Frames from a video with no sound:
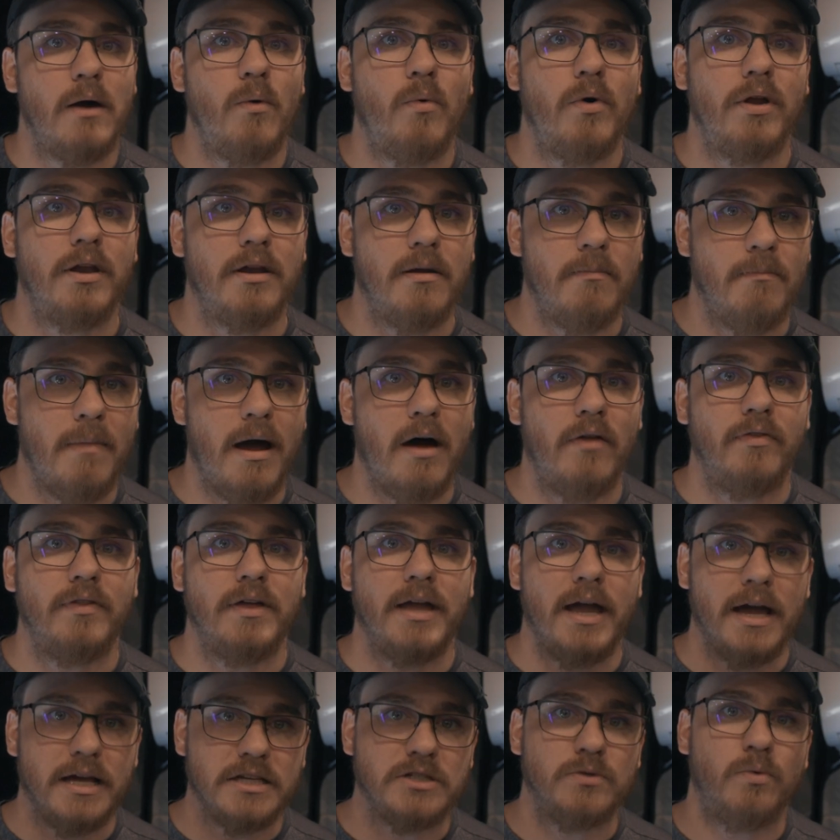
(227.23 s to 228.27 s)
I wanted to mount
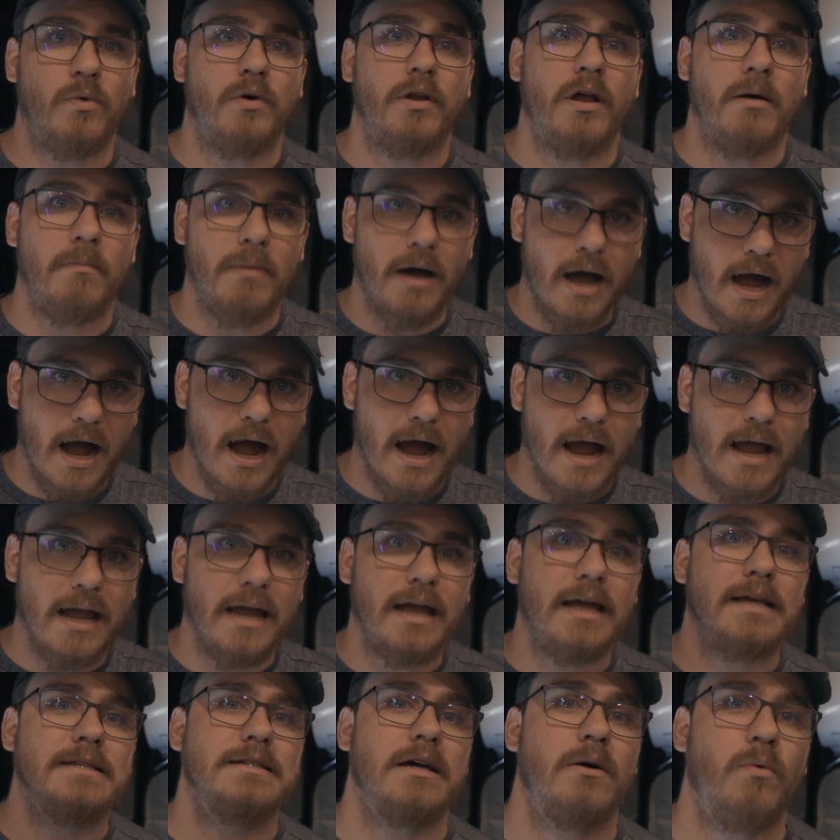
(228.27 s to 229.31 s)
the S1 up high
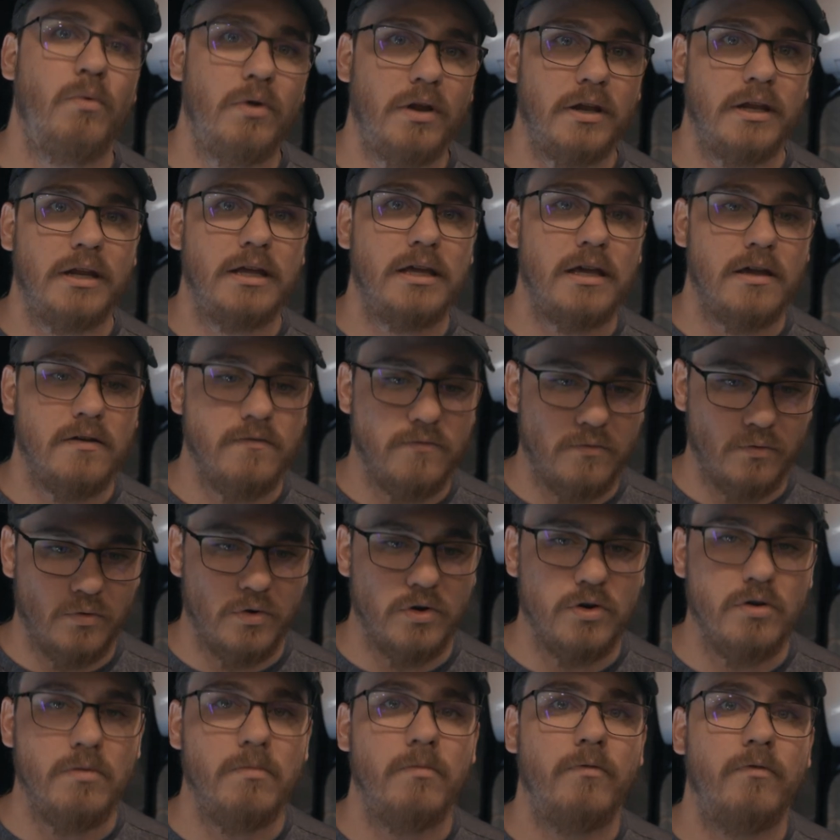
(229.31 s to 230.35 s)
is I wanted to give
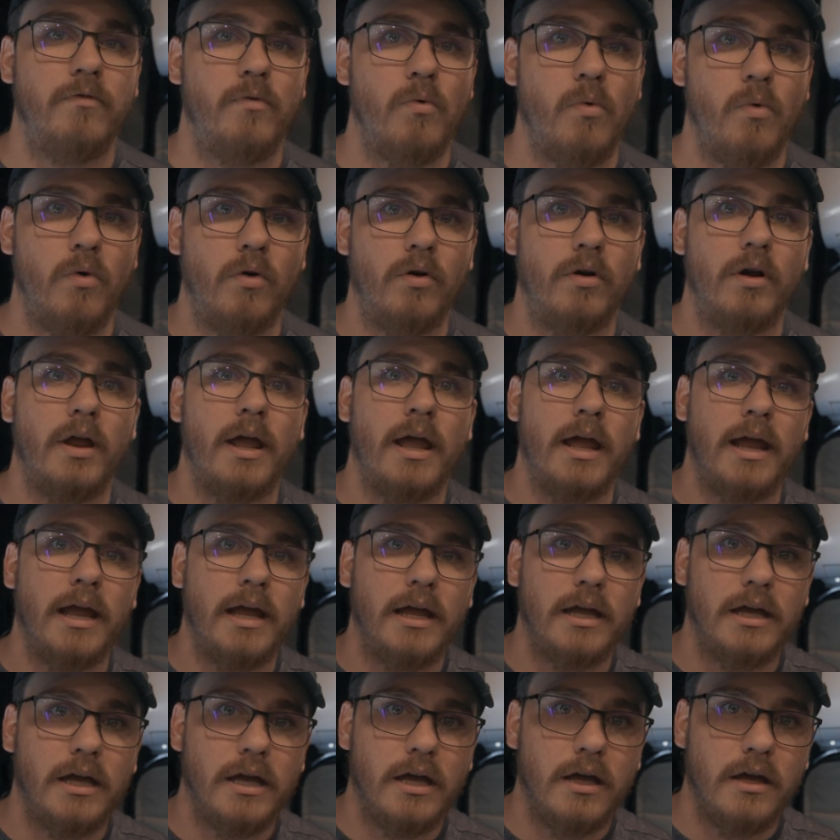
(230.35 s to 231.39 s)
room for
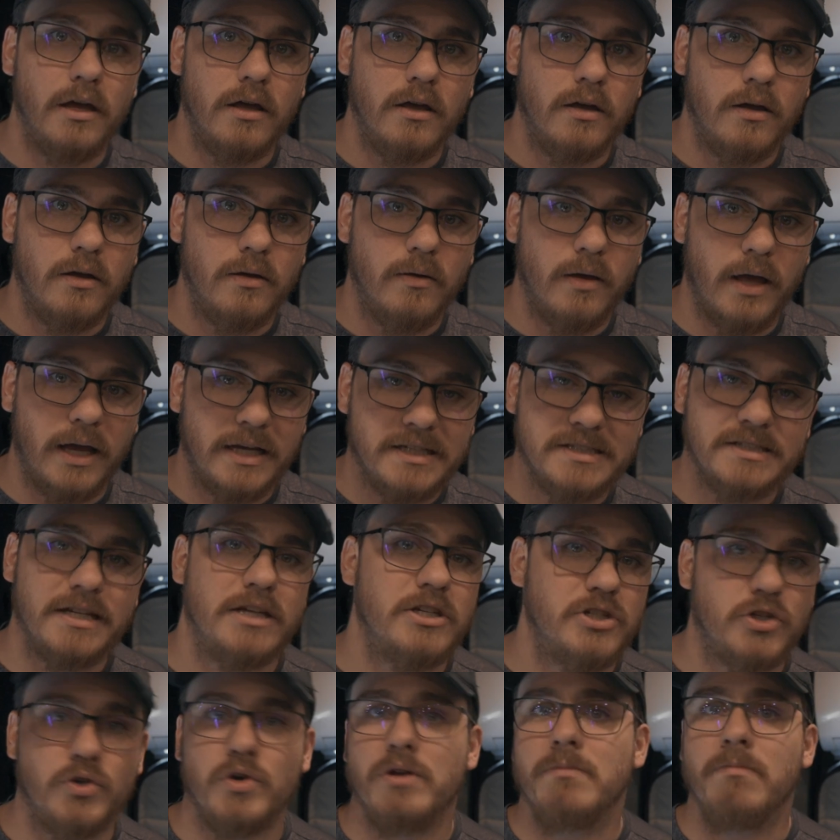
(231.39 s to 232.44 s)
a
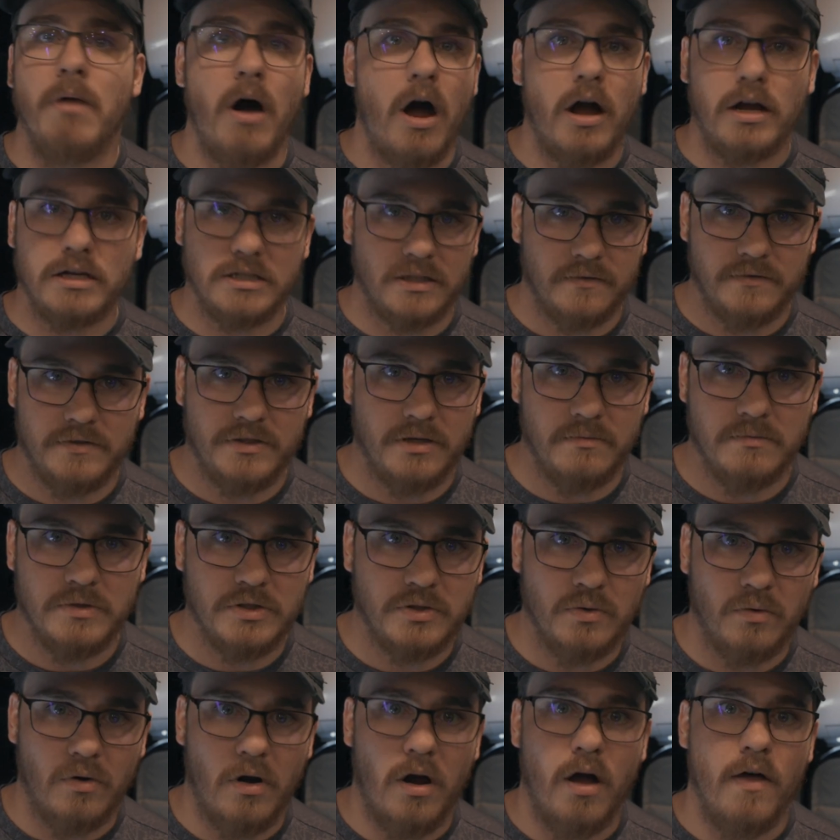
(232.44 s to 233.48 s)
accessory box of some
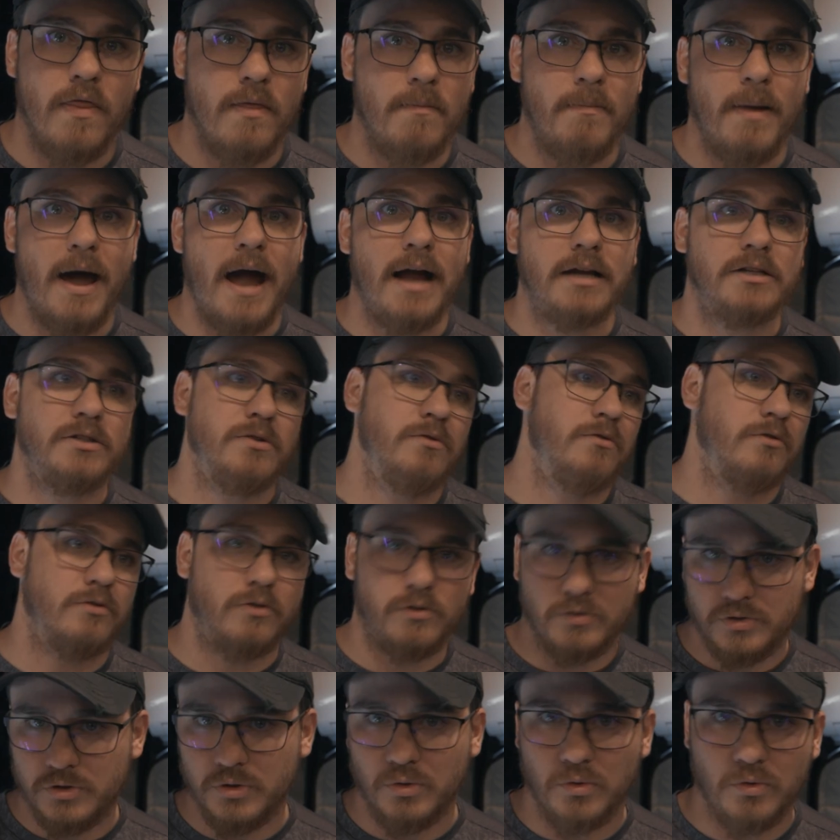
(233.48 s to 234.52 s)
sort on the back to
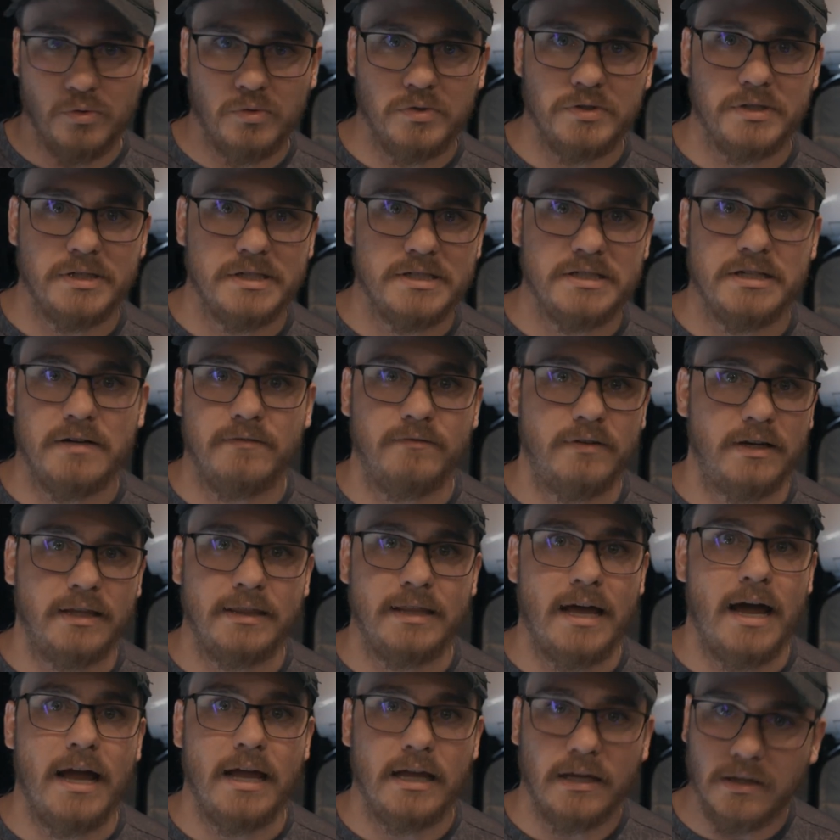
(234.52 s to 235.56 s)
throw tools and stuff like
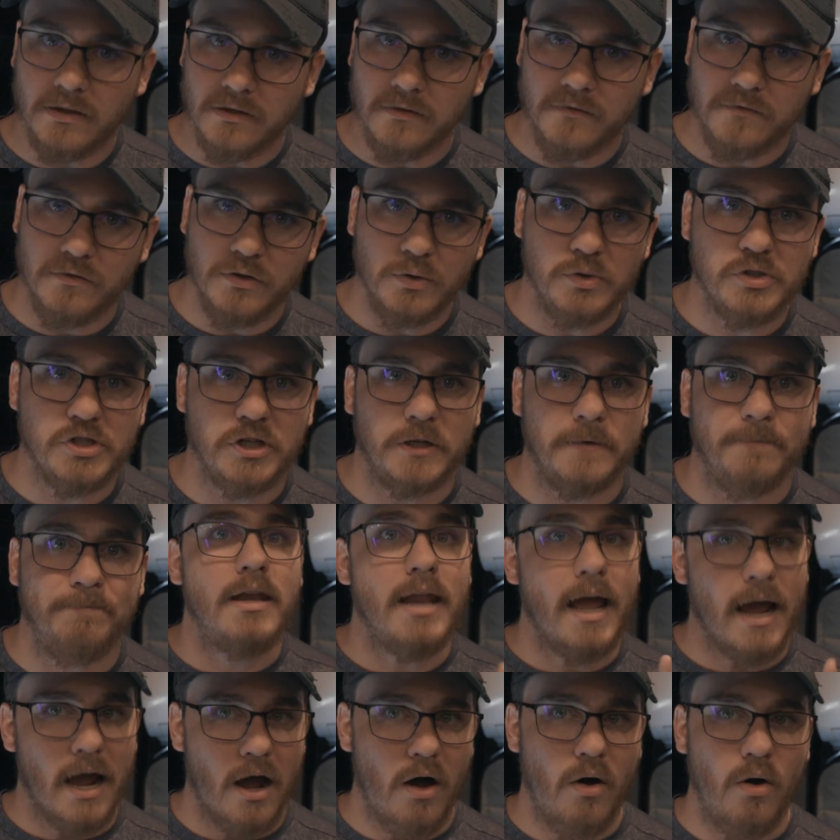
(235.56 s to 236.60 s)
that in the future.
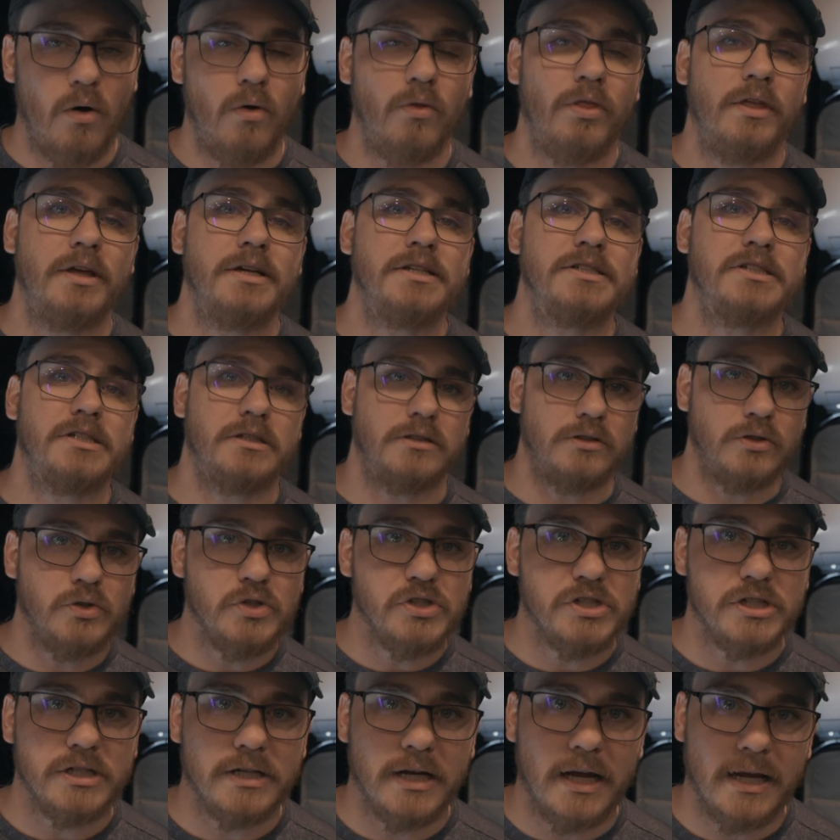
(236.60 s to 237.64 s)
Now, the
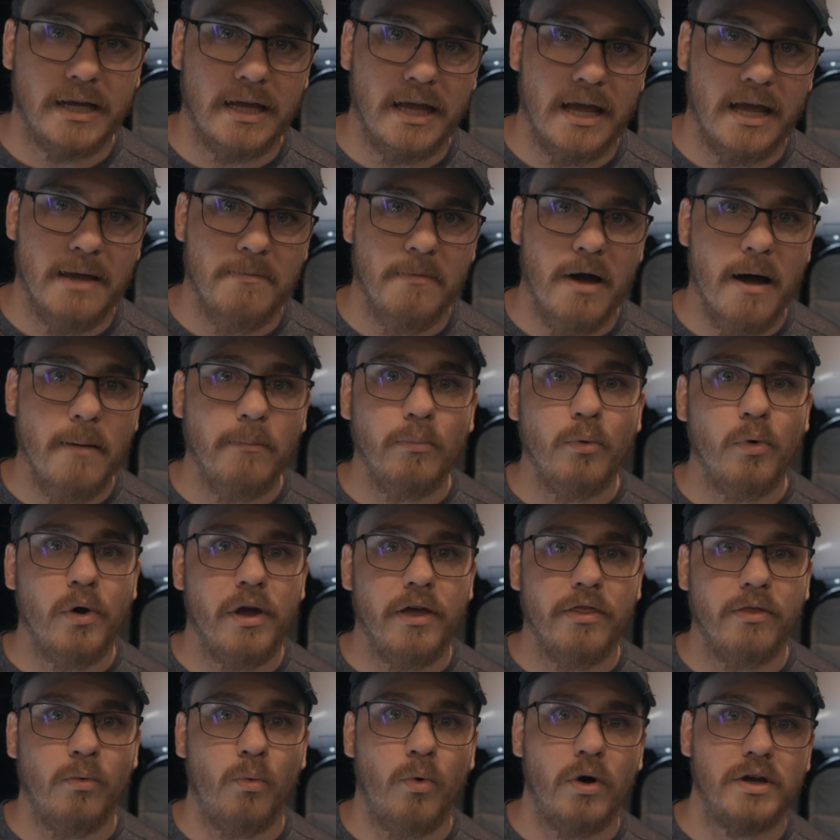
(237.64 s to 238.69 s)
solution I came up
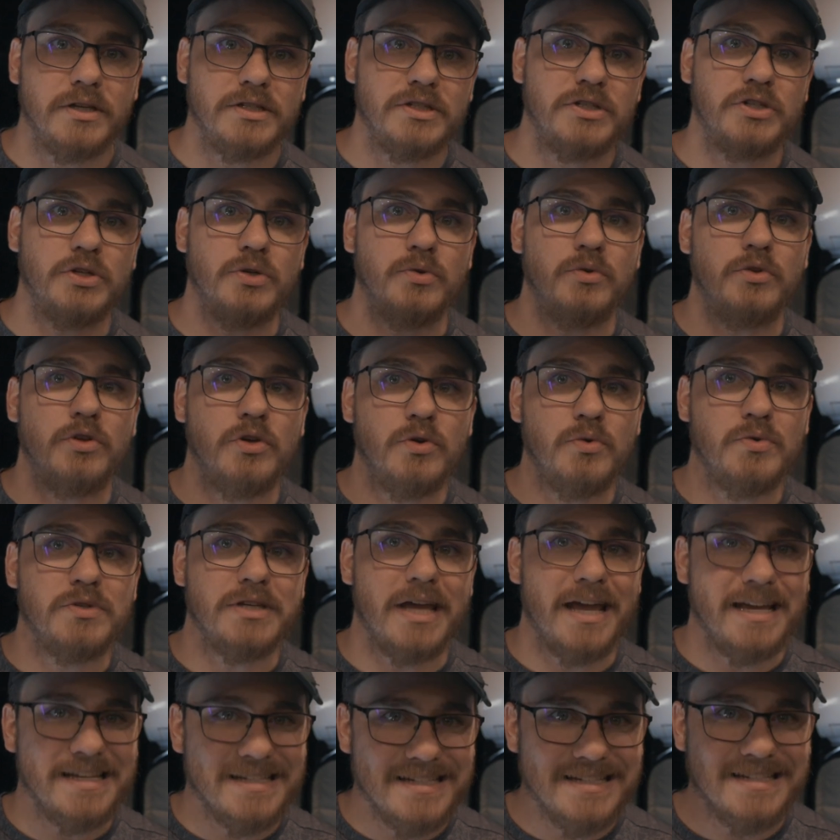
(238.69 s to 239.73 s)
with was to use
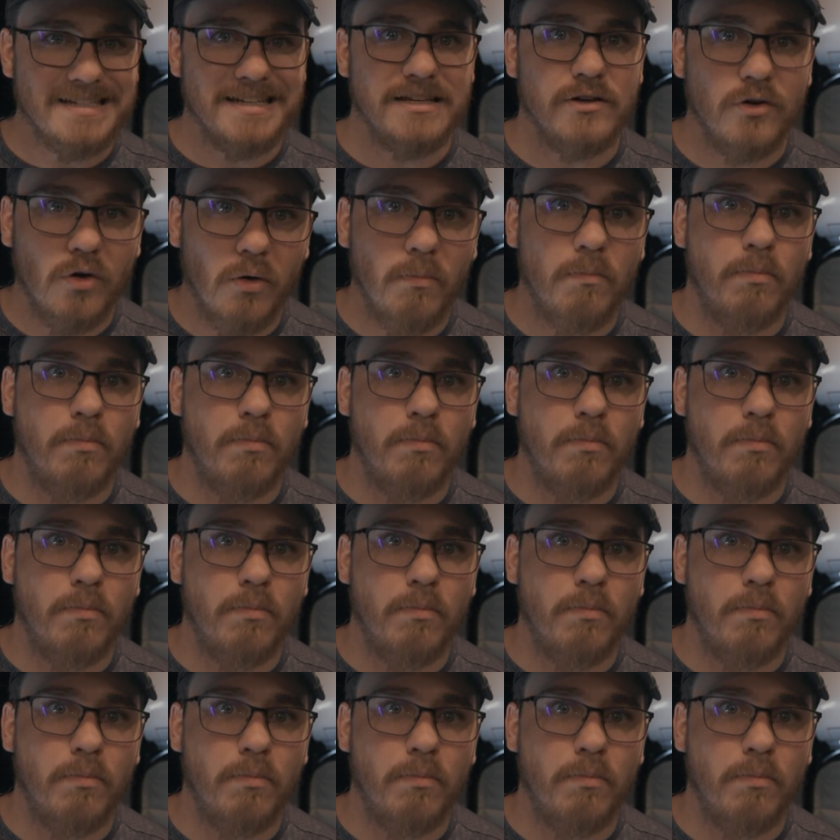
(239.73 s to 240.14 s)
a steel